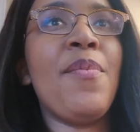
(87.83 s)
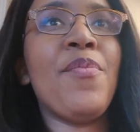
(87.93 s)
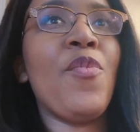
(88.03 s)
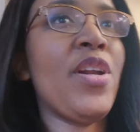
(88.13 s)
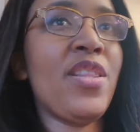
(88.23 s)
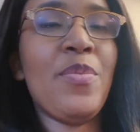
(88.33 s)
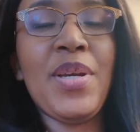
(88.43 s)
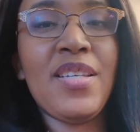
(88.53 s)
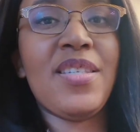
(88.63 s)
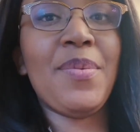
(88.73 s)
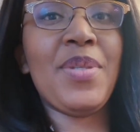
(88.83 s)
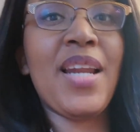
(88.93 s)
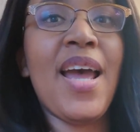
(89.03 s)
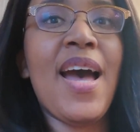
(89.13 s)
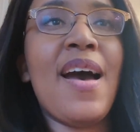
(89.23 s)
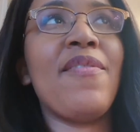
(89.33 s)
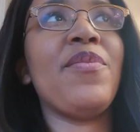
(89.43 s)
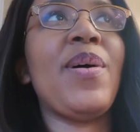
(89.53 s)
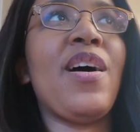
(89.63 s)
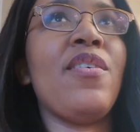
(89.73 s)
Um, one of the biggest tips that I
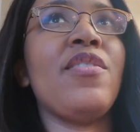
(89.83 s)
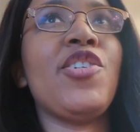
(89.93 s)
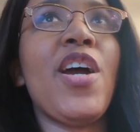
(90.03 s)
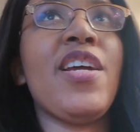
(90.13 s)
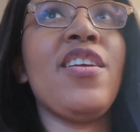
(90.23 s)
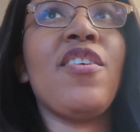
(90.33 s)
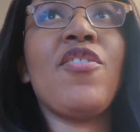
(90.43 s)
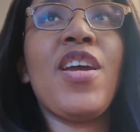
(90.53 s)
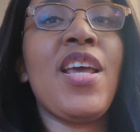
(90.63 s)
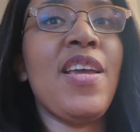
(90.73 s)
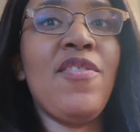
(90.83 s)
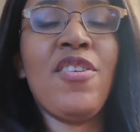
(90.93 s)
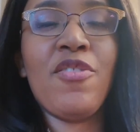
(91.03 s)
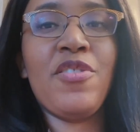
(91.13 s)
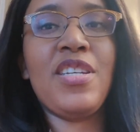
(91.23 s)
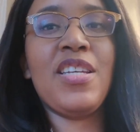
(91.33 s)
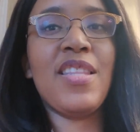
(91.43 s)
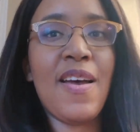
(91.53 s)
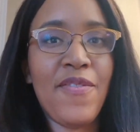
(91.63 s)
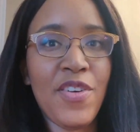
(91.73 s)
have about trying to create an evening
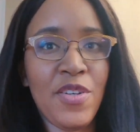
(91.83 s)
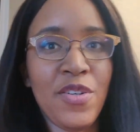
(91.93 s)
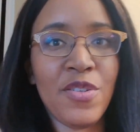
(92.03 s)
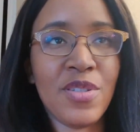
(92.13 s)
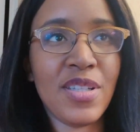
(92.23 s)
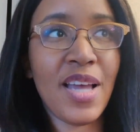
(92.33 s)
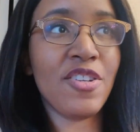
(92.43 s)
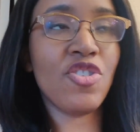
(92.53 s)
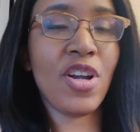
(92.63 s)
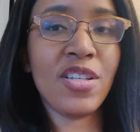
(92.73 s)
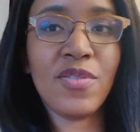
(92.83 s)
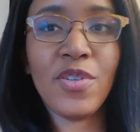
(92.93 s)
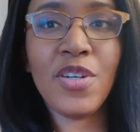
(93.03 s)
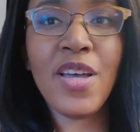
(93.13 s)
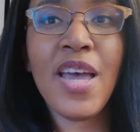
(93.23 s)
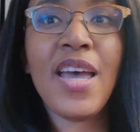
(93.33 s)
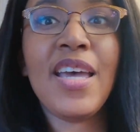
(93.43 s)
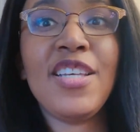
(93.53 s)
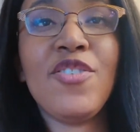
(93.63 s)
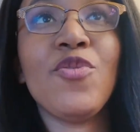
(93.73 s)
routine that feels less stressful
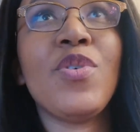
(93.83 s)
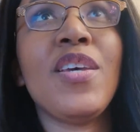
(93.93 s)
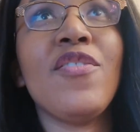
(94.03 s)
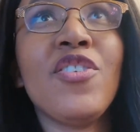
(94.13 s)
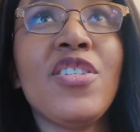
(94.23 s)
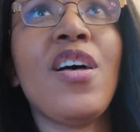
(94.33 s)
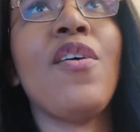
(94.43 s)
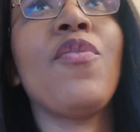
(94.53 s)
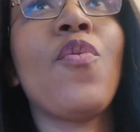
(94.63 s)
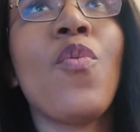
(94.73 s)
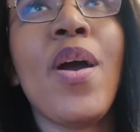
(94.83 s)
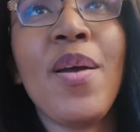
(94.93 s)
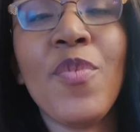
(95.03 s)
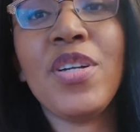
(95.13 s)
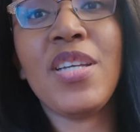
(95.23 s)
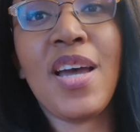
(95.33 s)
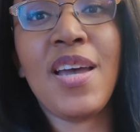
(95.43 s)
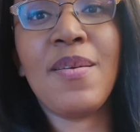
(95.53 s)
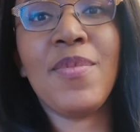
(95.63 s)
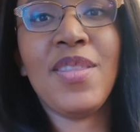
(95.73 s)
is to give yourself way more
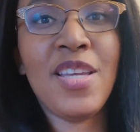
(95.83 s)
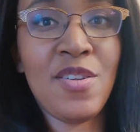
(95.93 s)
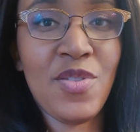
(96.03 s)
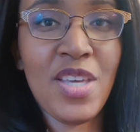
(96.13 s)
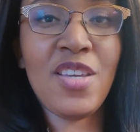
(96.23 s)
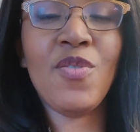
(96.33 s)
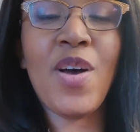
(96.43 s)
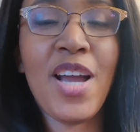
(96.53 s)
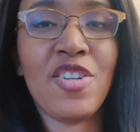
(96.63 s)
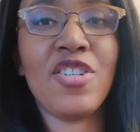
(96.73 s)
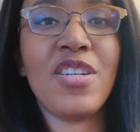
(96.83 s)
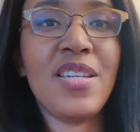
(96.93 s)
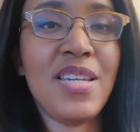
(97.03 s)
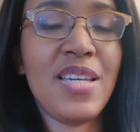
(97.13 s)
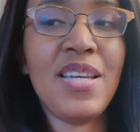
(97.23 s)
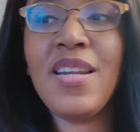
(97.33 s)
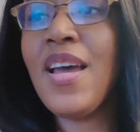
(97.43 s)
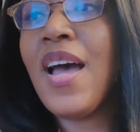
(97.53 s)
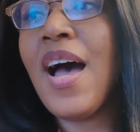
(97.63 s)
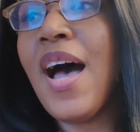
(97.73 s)
time than you think you will actually need
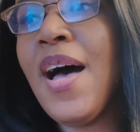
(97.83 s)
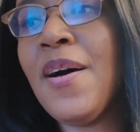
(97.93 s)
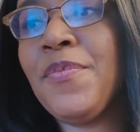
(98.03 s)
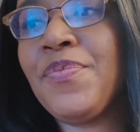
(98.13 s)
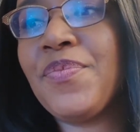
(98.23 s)
um,